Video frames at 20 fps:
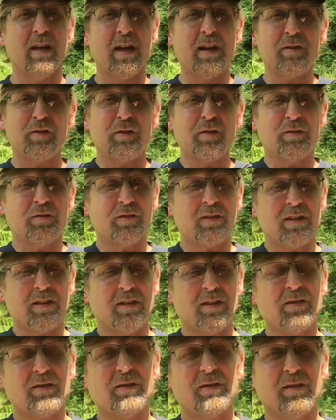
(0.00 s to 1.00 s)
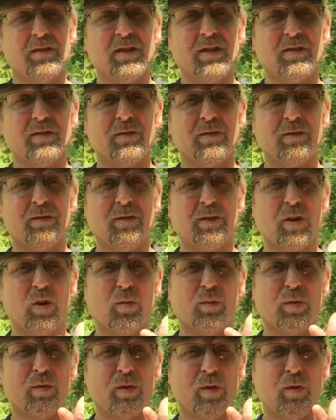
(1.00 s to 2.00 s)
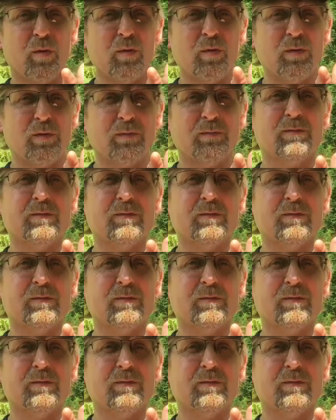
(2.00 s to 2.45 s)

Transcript: As you can see, this GoPro